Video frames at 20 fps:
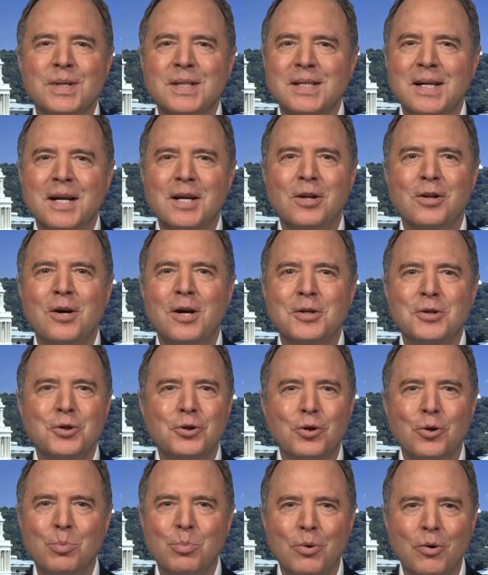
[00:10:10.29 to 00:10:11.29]

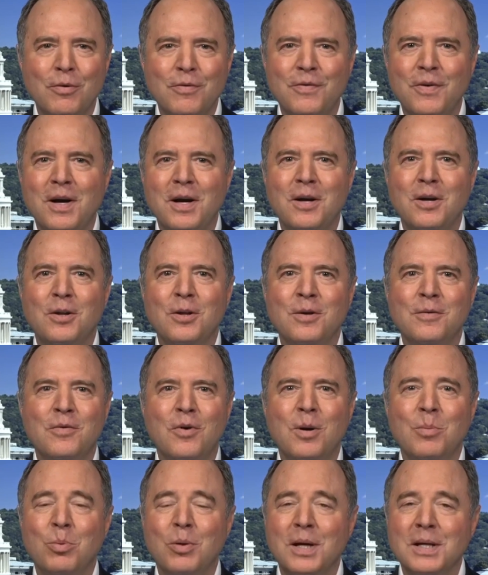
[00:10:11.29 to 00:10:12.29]
psychological profile of
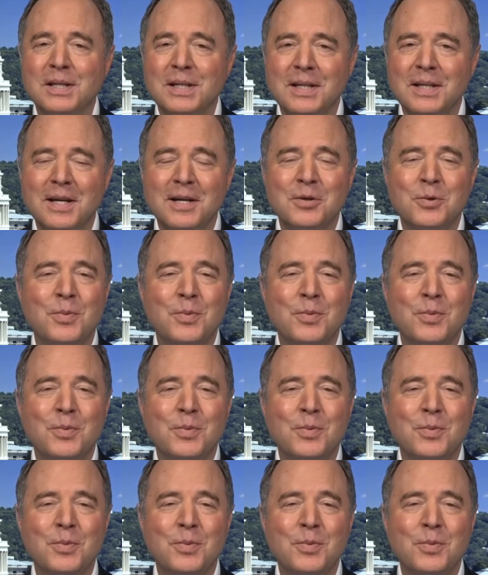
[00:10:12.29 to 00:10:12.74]
our president.